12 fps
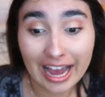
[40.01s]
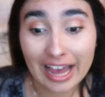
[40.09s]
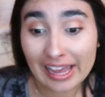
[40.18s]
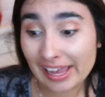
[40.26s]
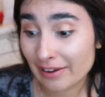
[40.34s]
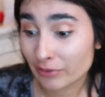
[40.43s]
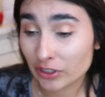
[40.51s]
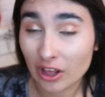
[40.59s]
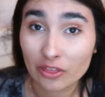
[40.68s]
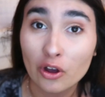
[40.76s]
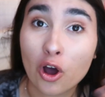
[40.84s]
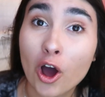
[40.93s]
I was
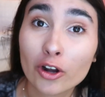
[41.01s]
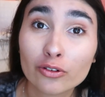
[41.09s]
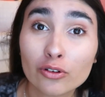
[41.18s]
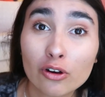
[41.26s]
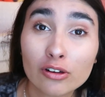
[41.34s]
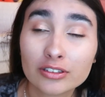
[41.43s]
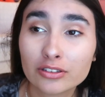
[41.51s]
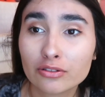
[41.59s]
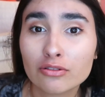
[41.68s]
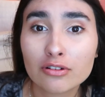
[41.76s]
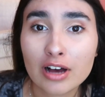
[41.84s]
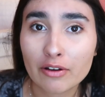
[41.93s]
on the honor roll in
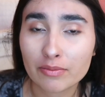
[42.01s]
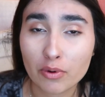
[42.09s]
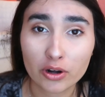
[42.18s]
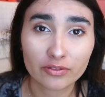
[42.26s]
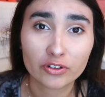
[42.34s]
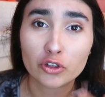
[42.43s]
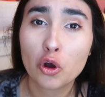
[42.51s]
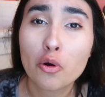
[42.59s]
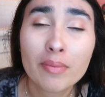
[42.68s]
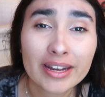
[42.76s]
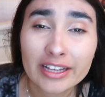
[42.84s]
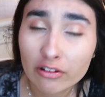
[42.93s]
school. I was part of
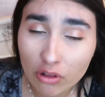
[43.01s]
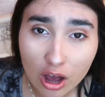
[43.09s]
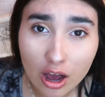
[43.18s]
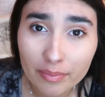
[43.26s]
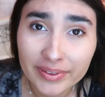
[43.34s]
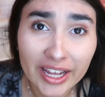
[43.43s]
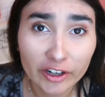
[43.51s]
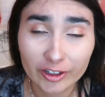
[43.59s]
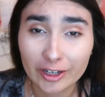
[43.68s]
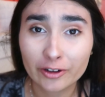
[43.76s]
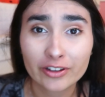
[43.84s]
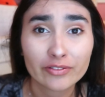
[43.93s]
so many clubs:
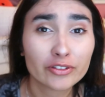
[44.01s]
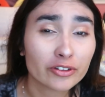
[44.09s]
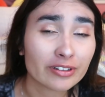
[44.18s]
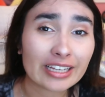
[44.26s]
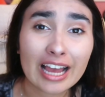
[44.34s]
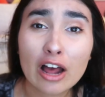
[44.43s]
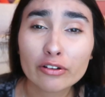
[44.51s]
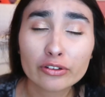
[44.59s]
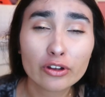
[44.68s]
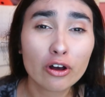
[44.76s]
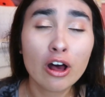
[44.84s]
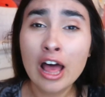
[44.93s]
Secretary of Student
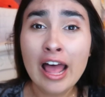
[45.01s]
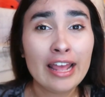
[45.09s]
Council,